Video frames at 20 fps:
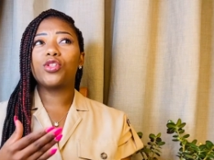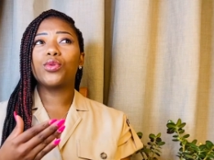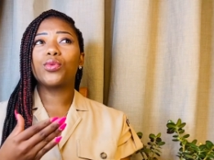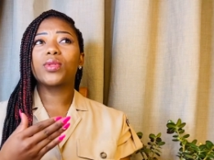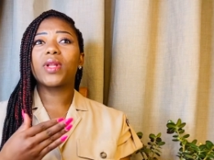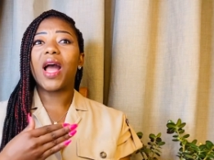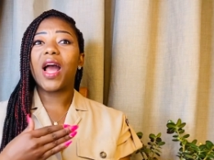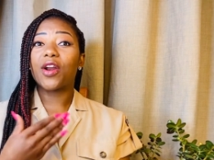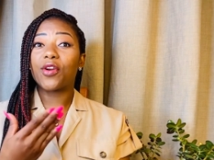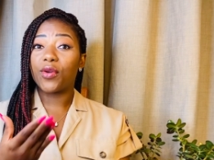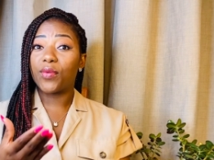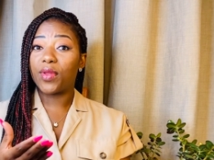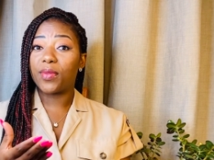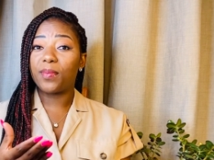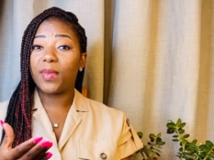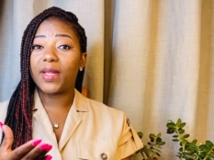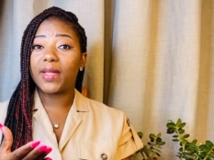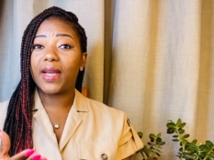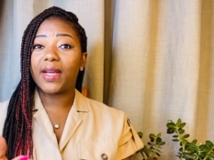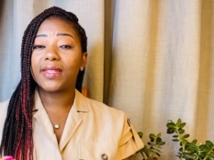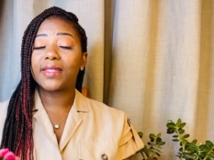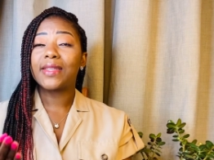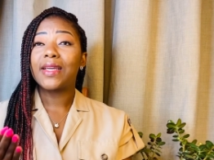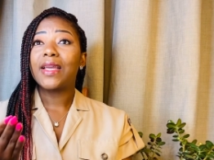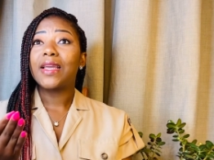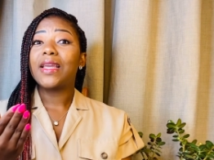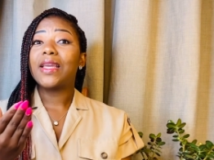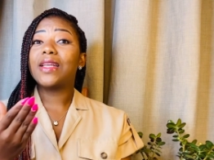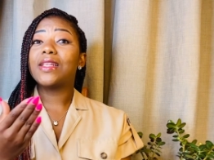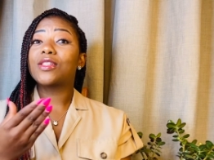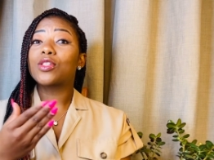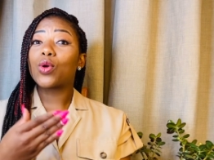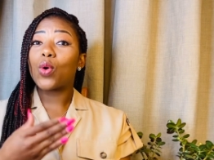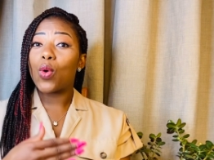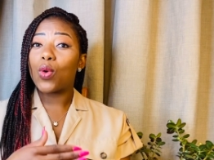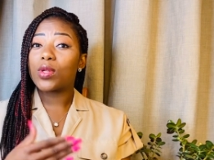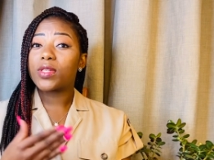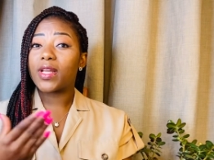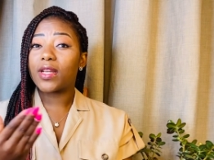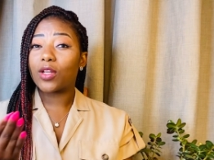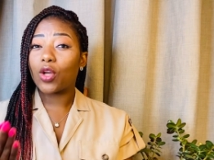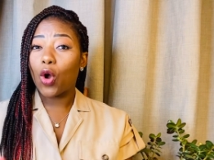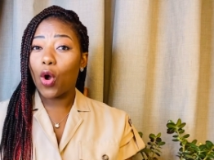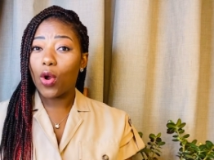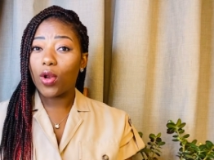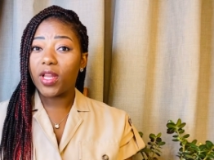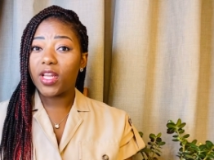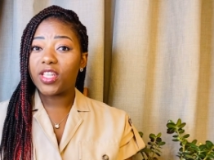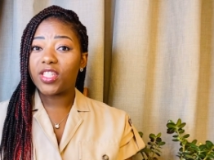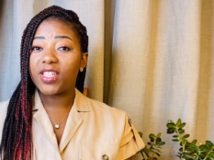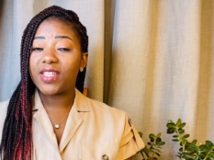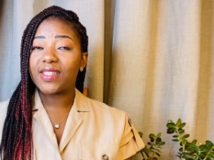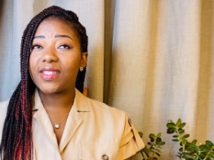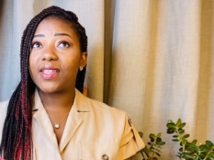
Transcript: you would agree with me that in schools and colleges,